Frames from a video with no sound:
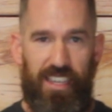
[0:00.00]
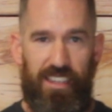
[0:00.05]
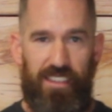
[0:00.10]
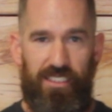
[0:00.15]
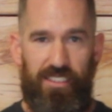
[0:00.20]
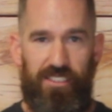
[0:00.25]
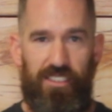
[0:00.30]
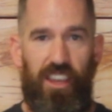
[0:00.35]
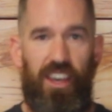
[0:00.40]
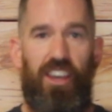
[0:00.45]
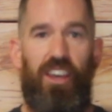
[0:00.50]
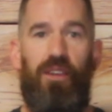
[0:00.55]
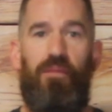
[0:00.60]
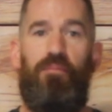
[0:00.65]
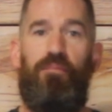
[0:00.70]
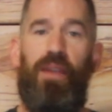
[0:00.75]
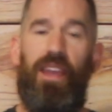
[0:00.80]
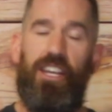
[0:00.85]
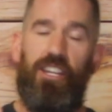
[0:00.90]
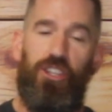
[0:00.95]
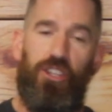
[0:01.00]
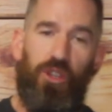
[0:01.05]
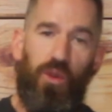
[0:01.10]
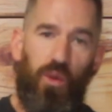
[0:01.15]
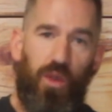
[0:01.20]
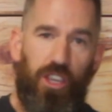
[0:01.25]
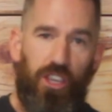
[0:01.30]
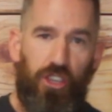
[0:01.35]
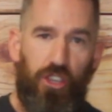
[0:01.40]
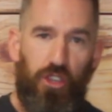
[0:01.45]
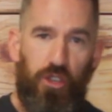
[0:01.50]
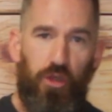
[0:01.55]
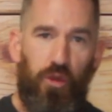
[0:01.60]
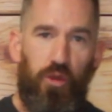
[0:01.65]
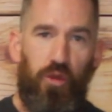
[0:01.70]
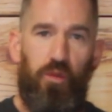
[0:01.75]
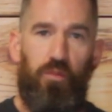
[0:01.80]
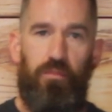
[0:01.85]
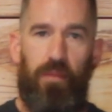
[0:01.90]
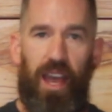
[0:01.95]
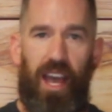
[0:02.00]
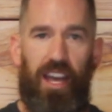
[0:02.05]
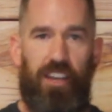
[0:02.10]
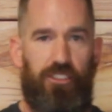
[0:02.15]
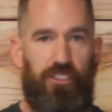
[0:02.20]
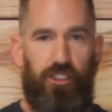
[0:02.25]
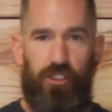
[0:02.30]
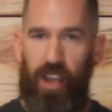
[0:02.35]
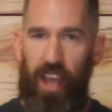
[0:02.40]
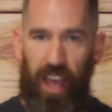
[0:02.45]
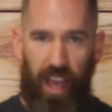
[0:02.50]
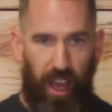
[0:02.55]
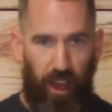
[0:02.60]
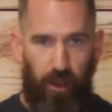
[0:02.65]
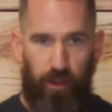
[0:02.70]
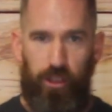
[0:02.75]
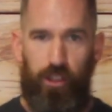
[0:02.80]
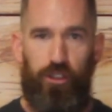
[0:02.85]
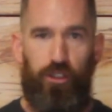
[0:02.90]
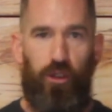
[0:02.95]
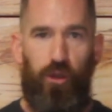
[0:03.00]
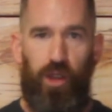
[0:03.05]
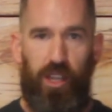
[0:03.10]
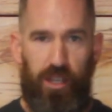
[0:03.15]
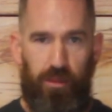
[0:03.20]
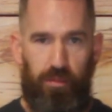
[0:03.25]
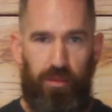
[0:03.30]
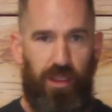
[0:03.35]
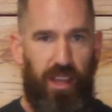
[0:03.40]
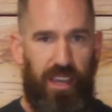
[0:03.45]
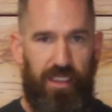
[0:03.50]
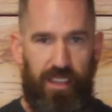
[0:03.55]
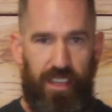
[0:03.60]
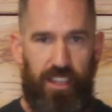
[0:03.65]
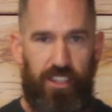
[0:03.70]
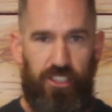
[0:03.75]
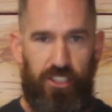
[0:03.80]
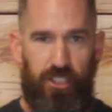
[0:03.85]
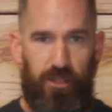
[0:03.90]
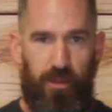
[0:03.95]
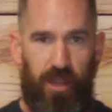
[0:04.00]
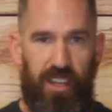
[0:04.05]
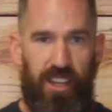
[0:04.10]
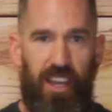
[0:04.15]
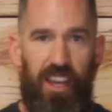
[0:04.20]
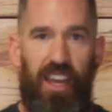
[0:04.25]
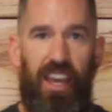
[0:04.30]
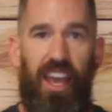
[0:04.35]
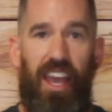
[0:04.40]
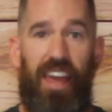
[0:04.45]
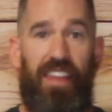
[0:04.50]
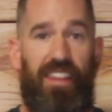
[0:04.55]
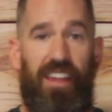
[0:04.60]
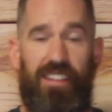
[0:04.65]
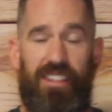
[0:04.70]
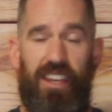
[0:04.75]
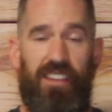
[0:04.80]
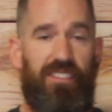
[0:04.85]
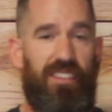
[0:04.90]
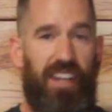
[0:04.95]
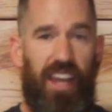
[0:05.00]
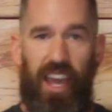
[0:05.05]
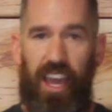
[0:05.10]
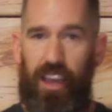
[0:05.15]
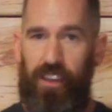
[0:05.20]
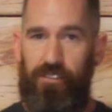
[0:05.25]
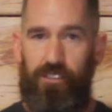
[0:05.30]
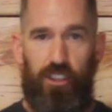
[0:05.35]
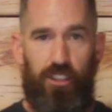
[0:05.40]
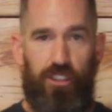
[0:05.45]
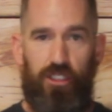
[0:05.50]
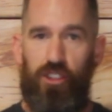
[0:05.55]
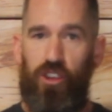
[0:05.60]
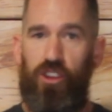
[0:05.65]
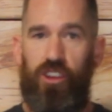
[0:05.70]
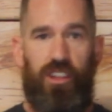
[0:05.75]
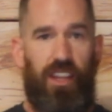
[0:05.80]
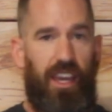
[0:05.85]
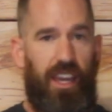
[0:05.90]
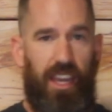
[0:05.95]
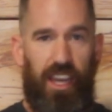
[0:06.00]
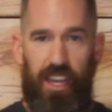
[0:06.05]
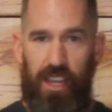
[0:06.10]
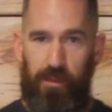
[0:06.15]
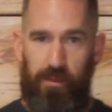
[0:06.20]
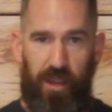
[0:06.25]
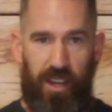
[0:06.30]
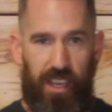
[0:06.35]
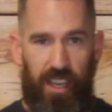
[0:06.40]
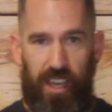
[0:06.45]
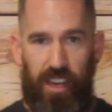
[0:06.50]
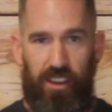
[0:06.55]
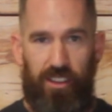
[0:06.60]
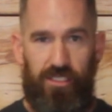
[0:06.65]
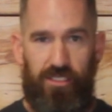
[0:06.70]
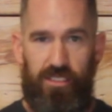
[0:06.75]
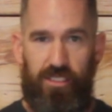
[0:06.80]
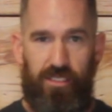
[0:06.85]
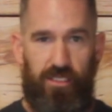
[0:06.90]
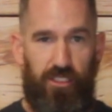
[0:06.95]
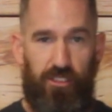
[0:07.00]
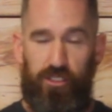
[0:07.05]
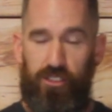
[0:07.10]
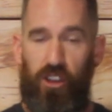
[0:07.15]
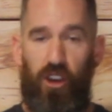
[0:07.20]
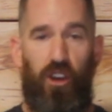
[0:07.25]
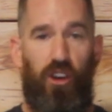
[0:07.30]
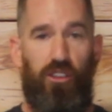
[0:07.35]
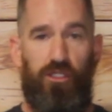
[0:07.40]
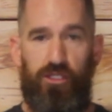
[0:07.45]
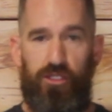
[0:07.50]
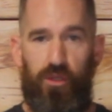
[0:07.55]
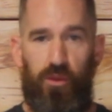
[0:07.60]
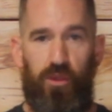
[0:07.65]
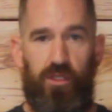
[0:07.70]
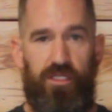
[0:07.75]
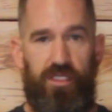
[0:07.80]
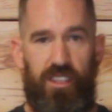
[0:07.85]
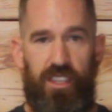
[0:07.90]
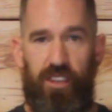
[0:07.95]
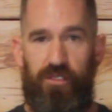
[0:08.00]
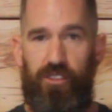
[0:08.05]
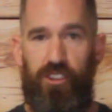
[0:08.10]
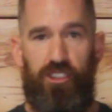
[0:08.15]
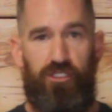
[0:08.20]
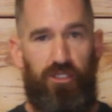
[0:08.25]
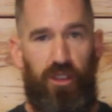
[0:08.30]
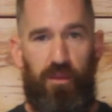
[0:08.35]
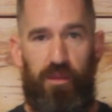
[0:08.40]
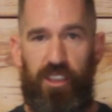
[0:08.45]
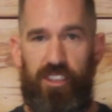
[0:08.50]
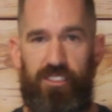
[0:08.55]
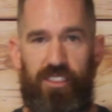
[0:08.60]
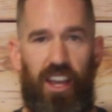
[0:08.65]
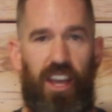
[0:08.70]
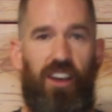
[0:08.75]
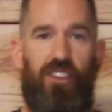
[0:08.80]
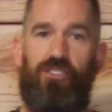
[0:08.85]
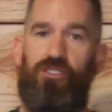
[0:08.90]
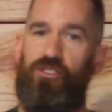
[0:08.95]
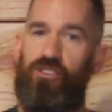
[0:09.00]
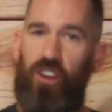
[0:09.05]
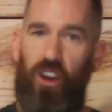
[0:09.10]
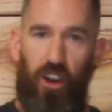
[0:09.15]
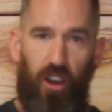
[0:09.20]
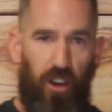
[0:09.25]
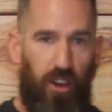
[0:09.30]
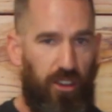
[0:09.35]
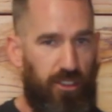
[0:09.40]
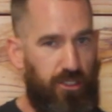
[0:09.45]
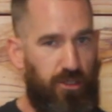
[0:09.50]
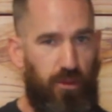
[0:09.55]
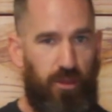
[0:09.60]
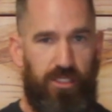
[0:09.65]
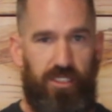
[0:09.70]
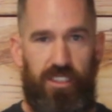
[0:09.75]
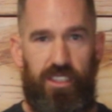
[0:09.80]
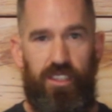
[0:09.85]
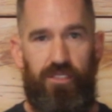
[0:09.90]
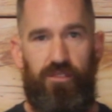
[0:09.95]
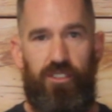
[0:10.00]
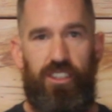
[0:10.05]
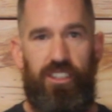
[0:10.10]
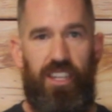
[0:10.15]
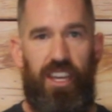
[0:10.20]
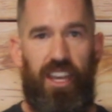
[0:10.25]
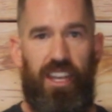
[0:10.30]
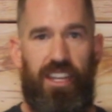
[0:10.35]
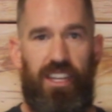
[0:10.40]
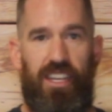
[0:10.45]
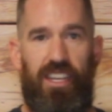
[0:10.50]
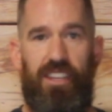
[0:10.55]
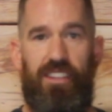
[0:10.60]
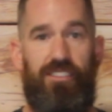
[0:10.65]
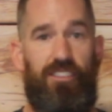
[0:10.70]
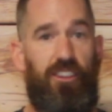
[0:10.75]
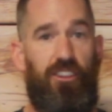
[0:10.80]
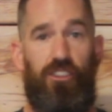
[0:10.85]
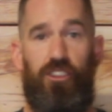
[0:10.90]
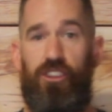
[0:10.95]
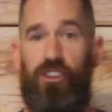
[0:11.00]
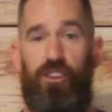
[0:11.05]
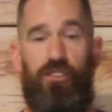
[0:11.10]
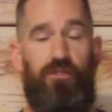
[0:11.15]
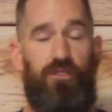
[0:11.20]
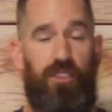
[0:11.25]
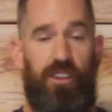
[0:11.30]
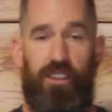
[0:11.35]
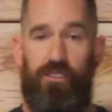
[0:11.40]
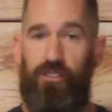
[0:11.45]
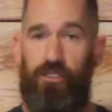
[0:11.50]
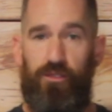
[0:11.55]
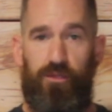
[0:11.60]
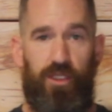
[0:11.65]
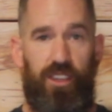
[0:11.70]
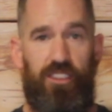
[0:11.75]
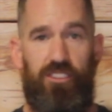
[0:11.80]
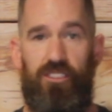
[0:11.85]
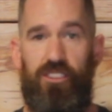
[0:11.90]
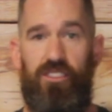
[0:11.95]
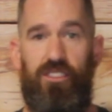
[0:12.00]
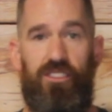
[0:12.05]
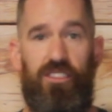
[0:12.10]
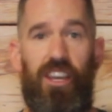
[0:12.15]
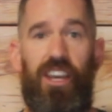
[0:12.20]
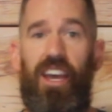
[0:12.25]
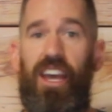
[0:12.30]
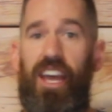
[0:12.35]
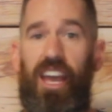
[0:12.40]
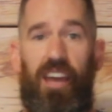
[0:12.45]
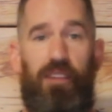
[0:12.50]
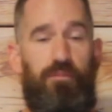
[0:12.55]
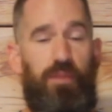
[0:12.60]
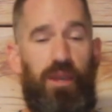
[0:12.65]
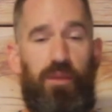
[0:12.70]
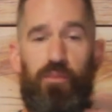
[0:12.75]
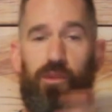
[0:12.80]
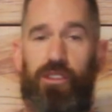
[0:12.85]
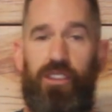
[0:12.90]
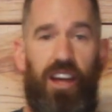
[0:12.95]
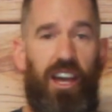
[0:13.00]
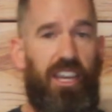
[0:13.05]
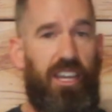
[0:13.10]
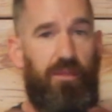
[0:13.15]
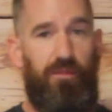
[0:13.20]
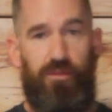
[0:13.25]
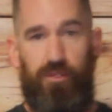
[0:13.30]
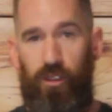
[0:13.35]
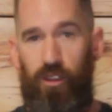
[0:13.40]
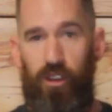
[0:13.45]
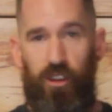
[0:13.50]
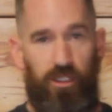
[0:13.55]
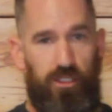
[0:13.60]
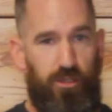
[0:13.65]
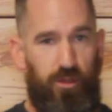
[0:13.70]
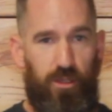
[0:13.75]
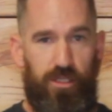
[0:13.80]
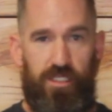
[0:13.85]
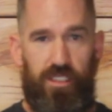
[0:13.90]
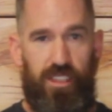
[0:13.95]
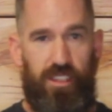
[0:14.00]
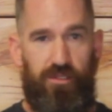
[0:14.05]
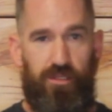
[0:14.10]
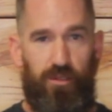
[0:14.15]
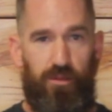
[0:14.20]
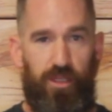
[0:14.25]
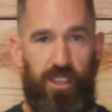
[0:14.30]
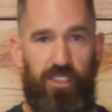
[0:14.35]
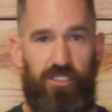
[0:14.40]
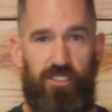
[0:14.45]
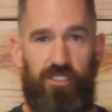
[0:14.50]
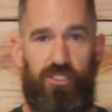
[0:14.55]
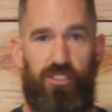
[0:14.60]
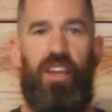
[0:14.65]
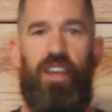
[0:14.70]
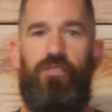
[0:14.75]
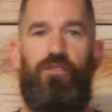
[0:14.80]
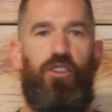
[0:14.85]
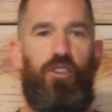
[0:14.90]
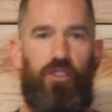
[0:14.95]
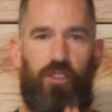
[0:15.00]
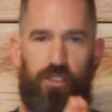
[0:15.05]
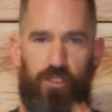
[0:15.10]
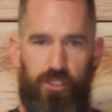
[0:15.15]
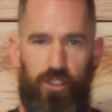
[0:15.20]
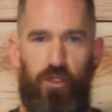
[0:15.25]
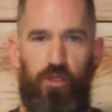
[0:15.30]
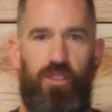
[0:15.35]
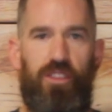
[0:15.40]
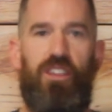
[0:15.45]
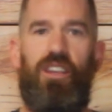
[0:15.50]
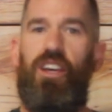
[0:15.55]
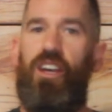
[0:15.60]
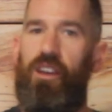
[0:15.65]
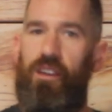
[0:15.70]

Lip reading: is, make sure you master how you're going to play the instrument. And that doesn't have to look like anybody else. There's all sorts of different drumming styles. There's all sorts of different techniques that are good for different reasons, and people like them for all sorts of different reasons. If you're a student,